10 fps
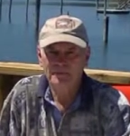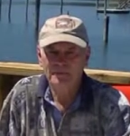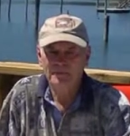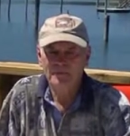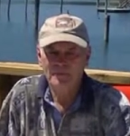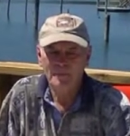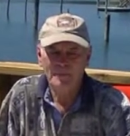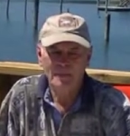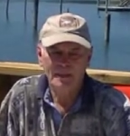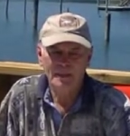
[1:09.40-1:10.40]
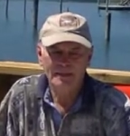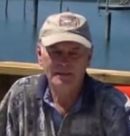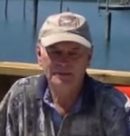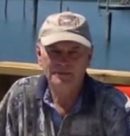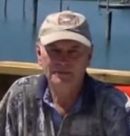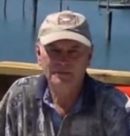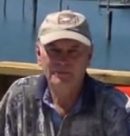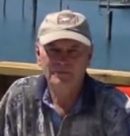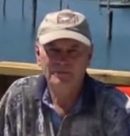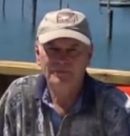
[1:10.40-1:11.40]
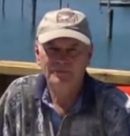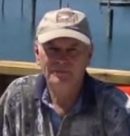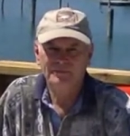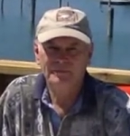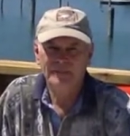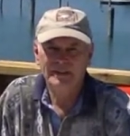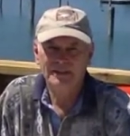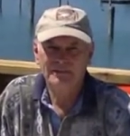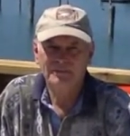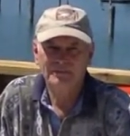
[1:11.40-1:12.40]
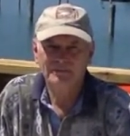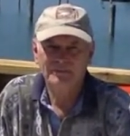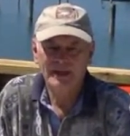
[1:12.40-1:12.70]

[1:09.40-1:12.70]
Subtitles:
(no one is talking)